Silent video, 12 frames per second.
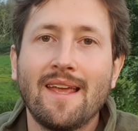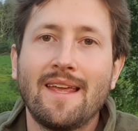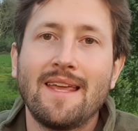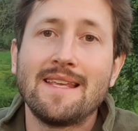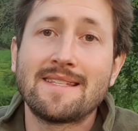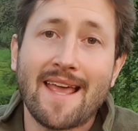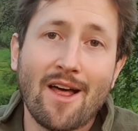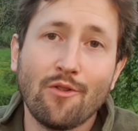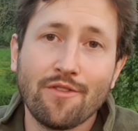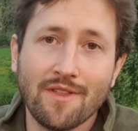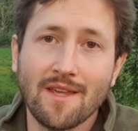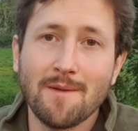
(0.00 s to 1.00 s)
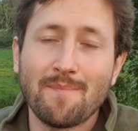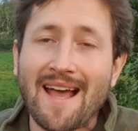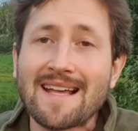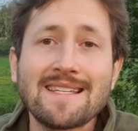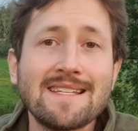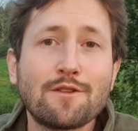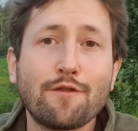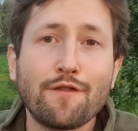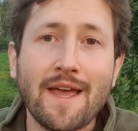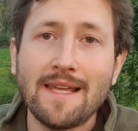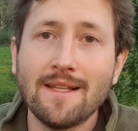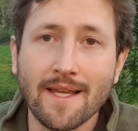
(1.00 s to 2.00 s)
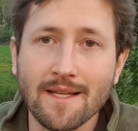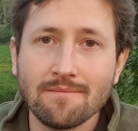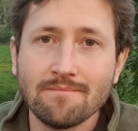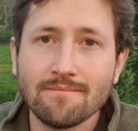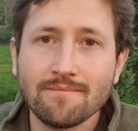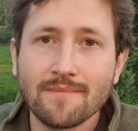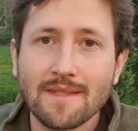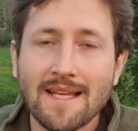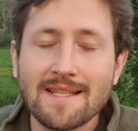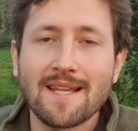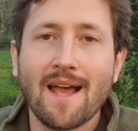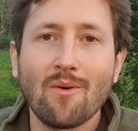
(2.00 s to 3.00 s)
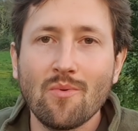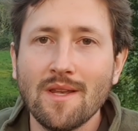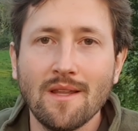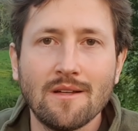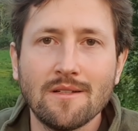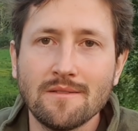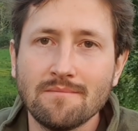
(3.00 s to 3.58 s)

is healthy, as is failing. It's how we learn.